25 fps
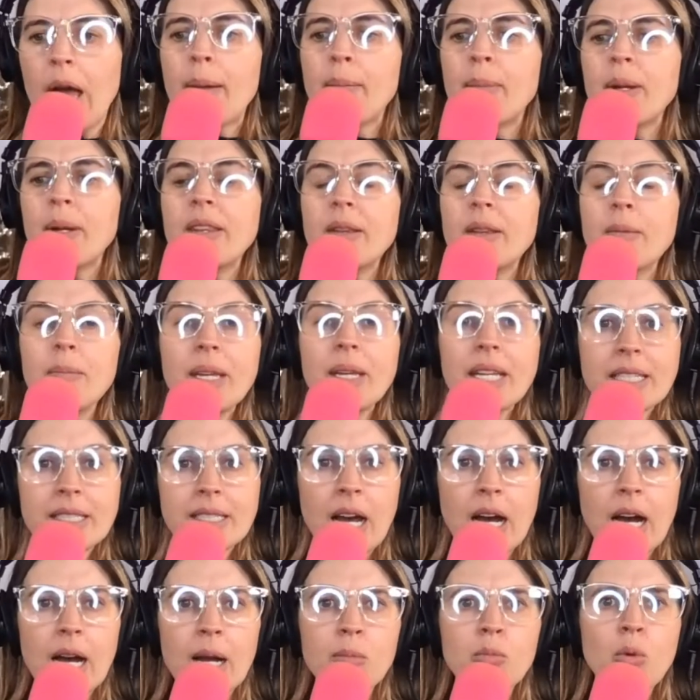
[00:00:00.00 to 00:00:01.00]
But in the
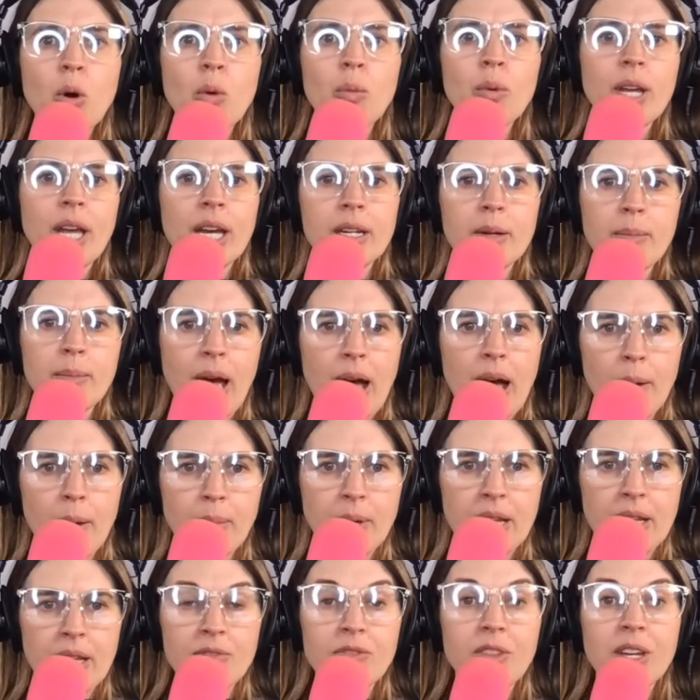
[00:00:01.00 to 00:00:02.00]
meantime, what we end up
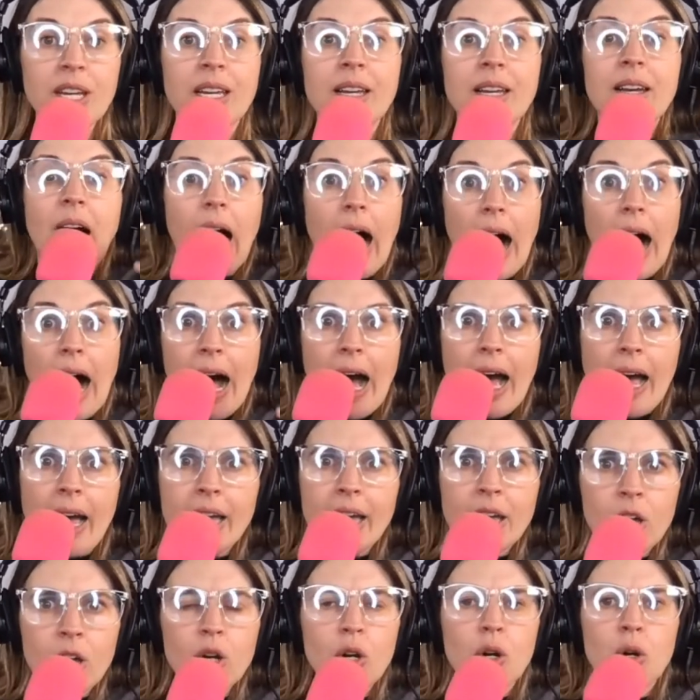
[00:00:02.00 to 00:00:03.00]
happening, the
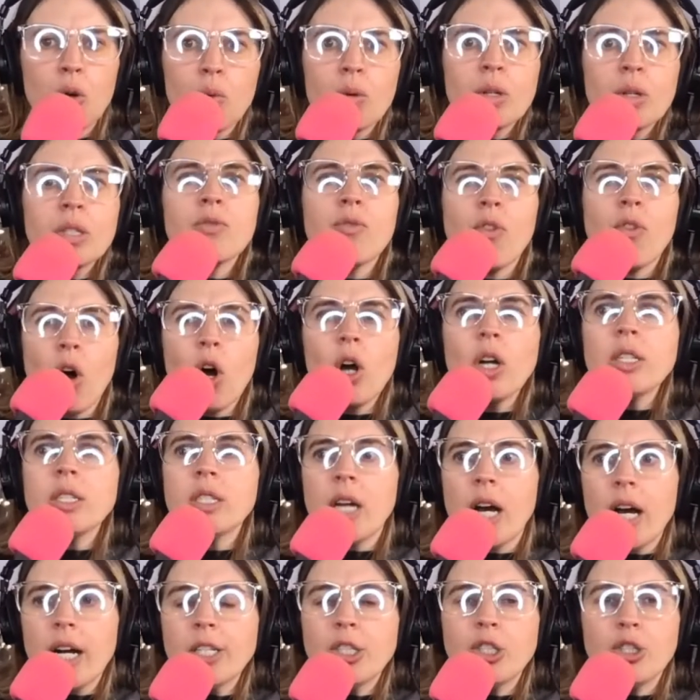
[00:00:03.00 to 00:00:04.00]
guy who was Von
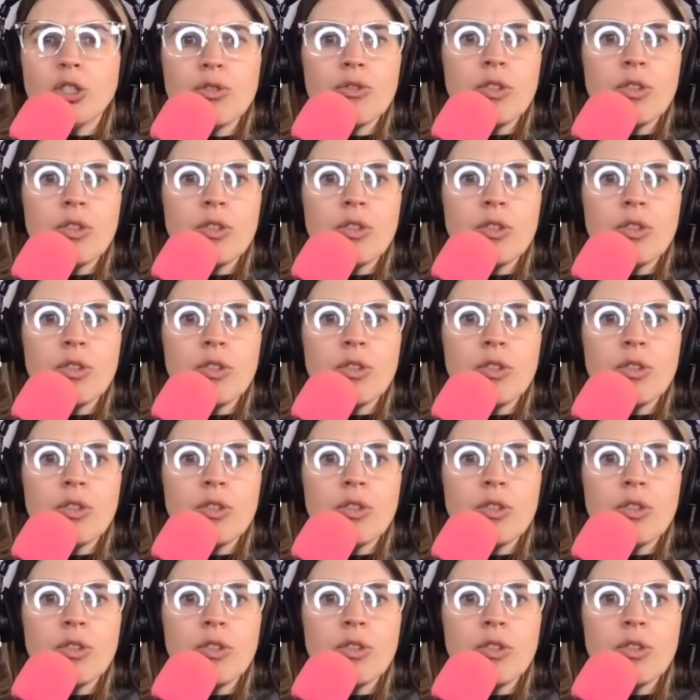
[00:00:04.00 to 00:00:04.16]
Dutch,